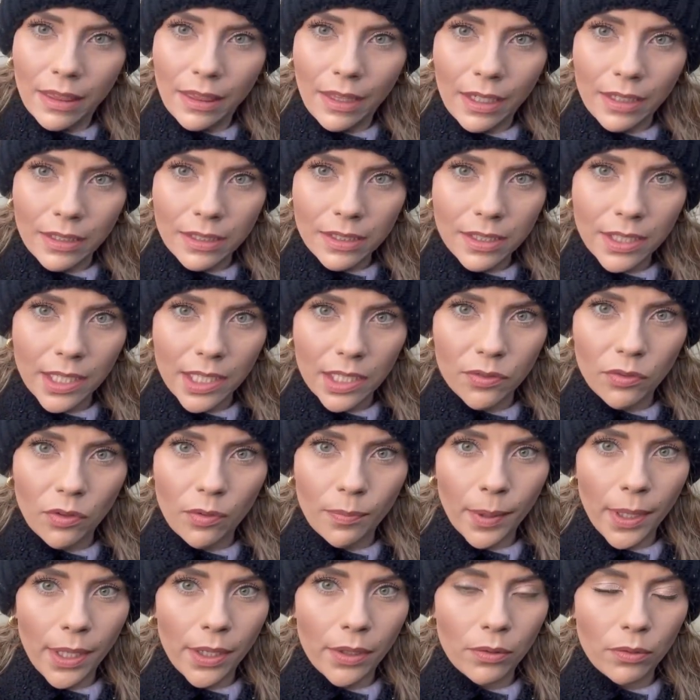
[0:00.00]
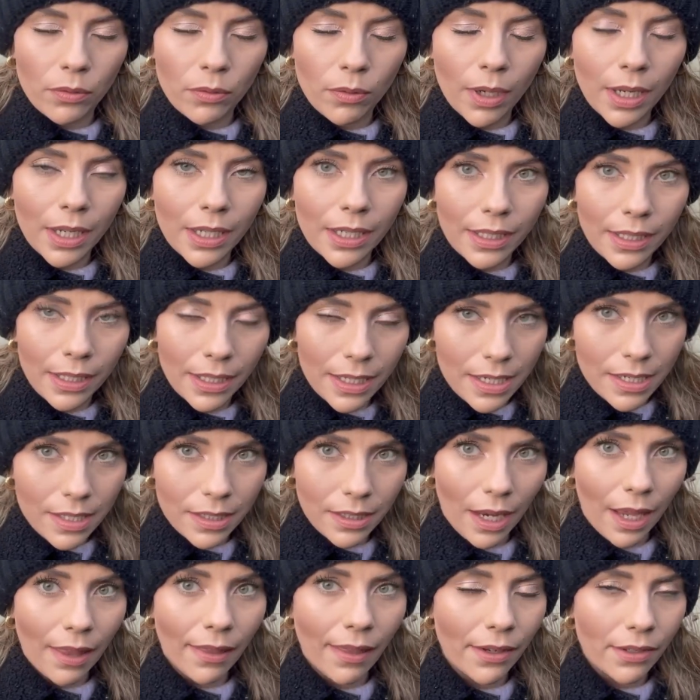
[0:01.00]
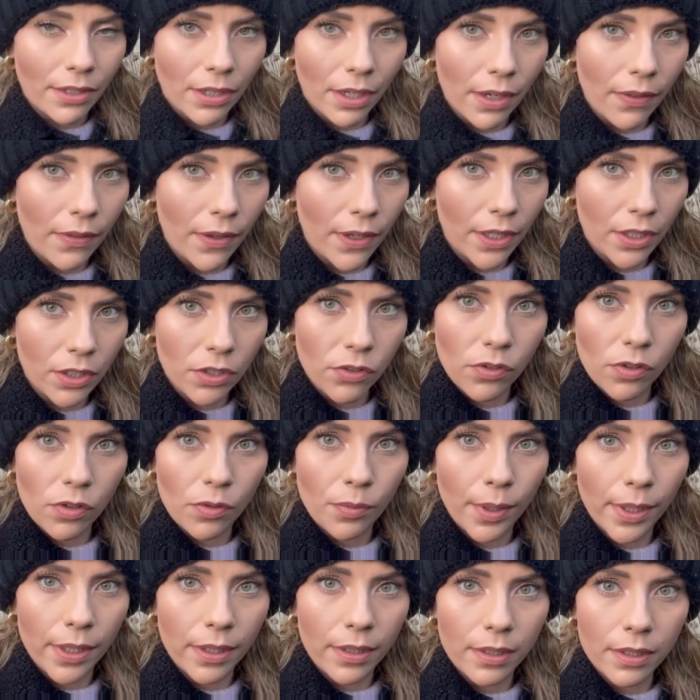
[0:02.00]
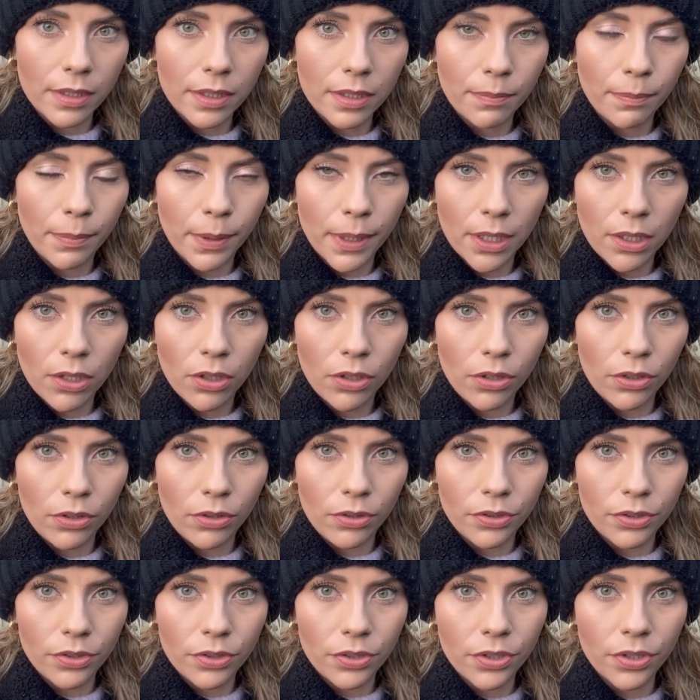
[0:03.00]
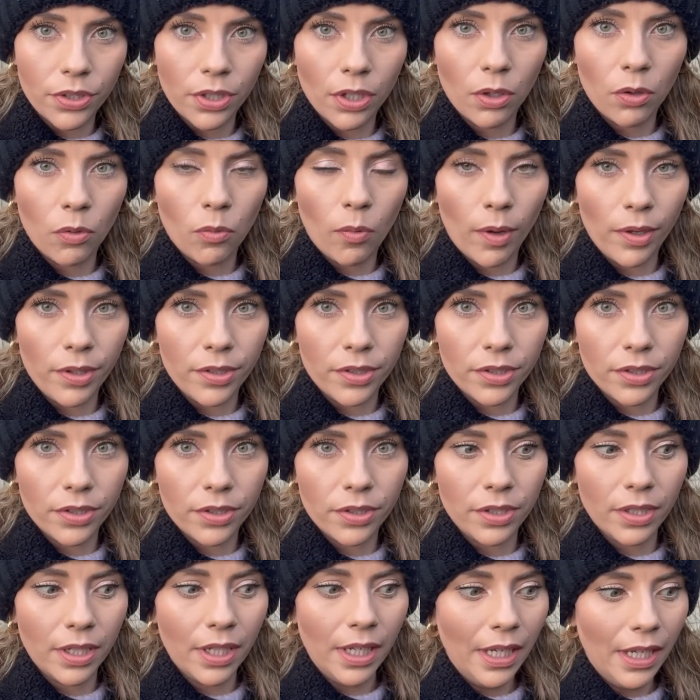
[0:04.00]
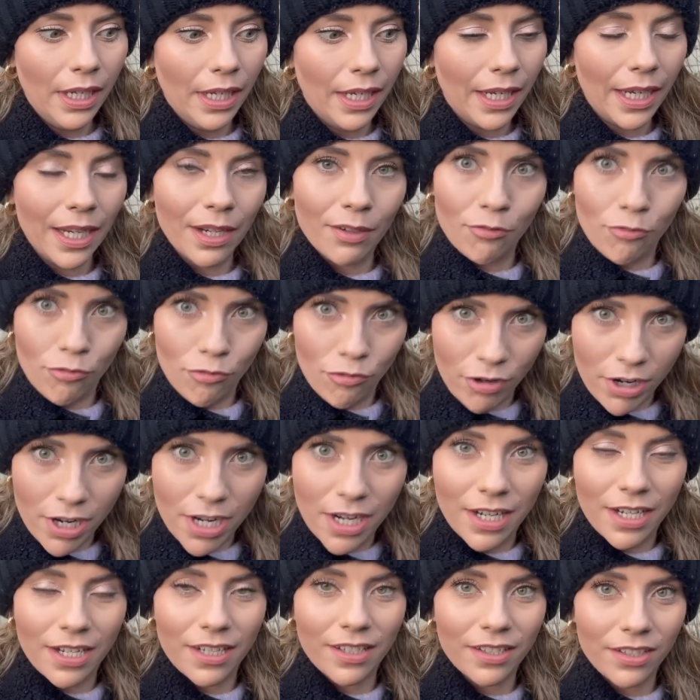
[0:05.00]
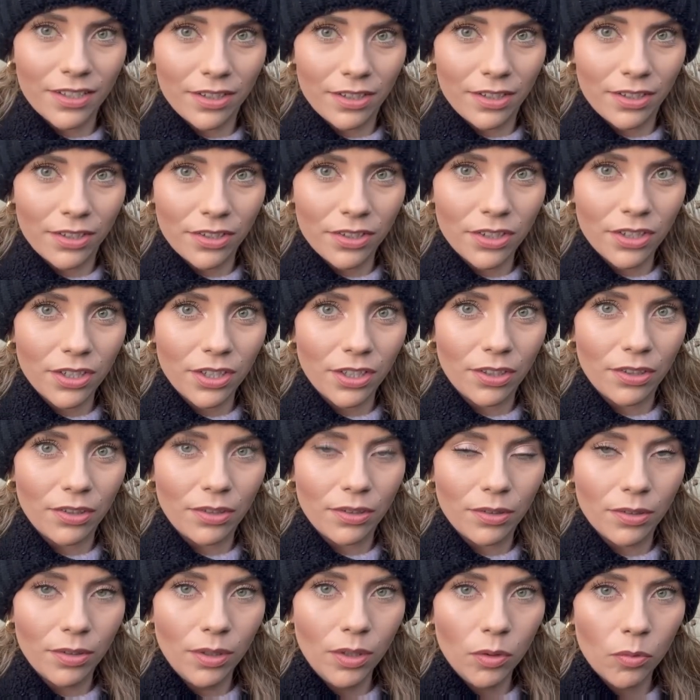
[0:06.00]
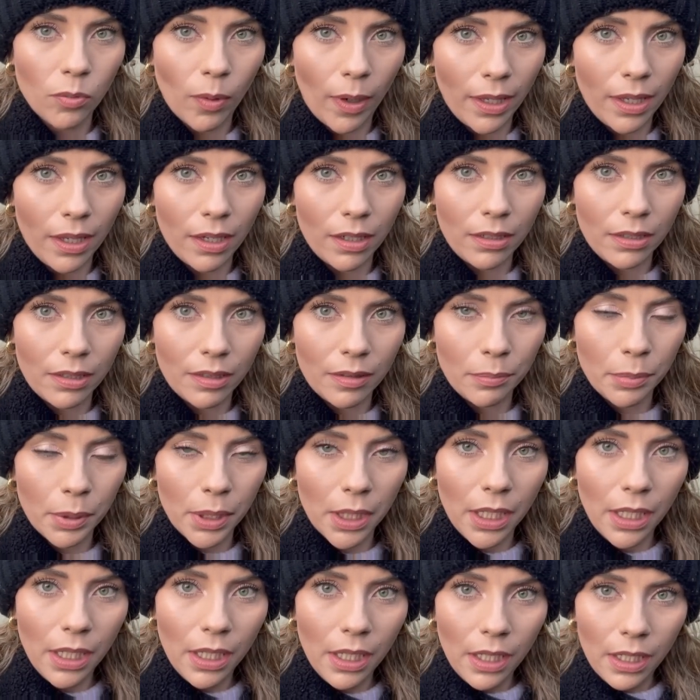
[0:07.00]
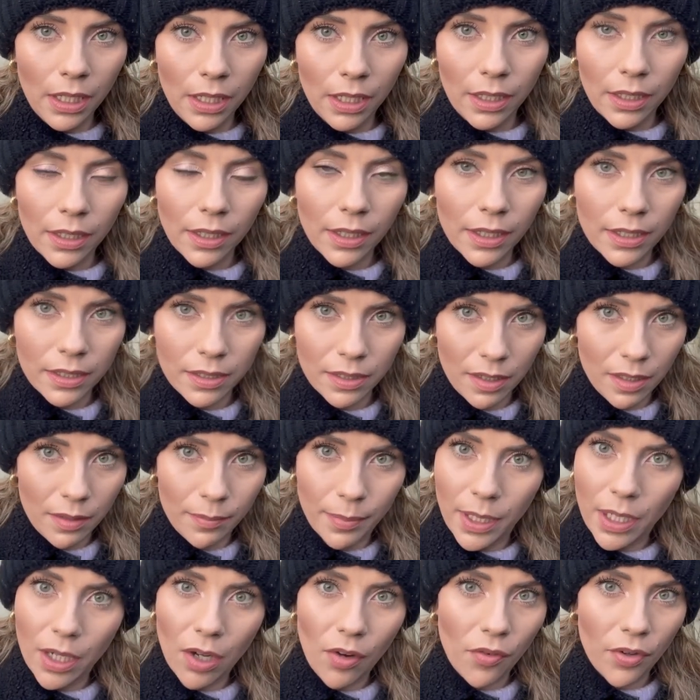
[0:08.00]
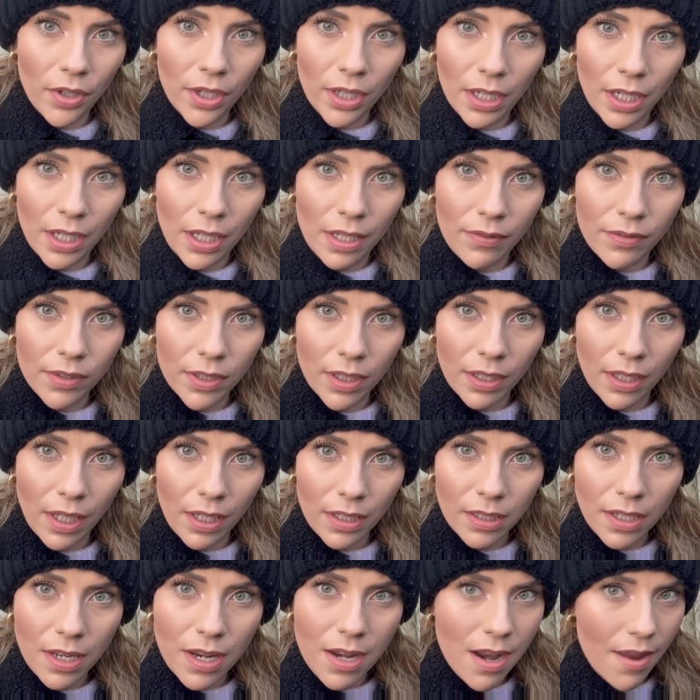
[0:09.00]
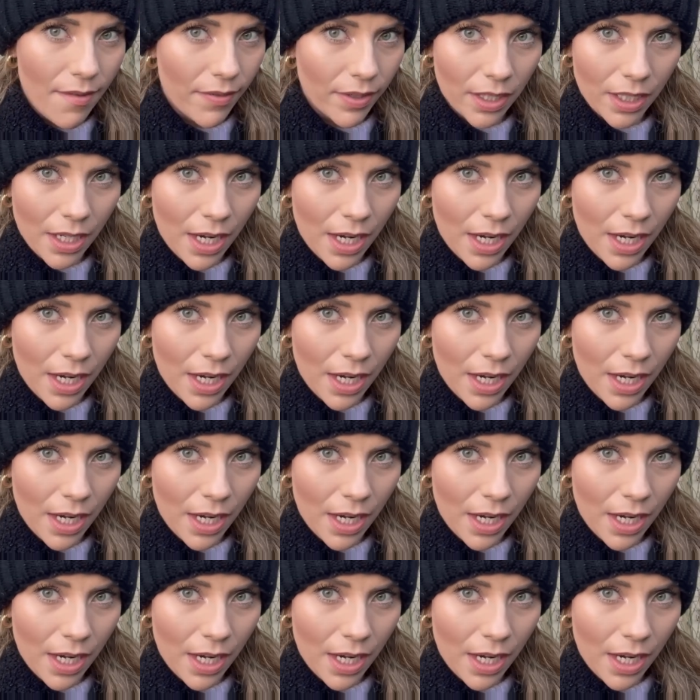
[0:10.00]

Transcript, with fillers: that six foot panel, at least get that done in the next few weeks because once it really starts to wake up, it's going to be covered in leaves and that's never going